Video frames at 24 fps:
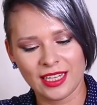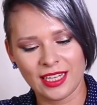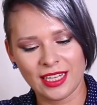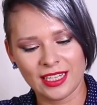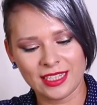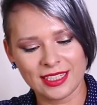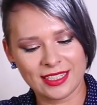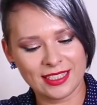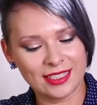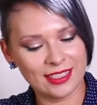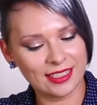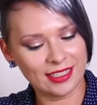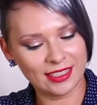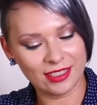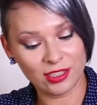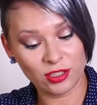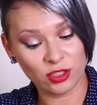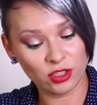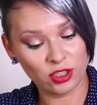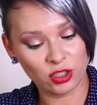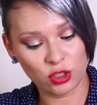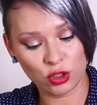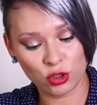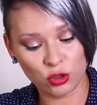It's,
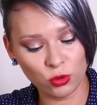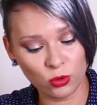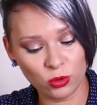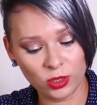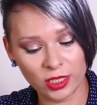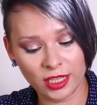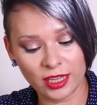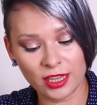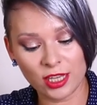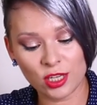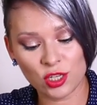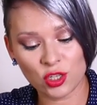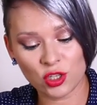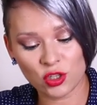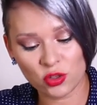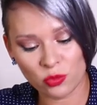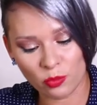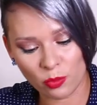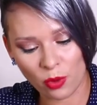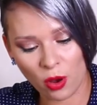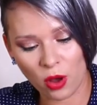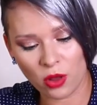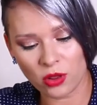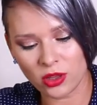it's truly the
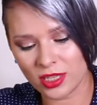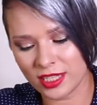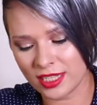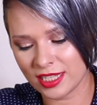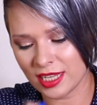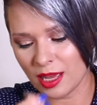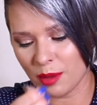smallest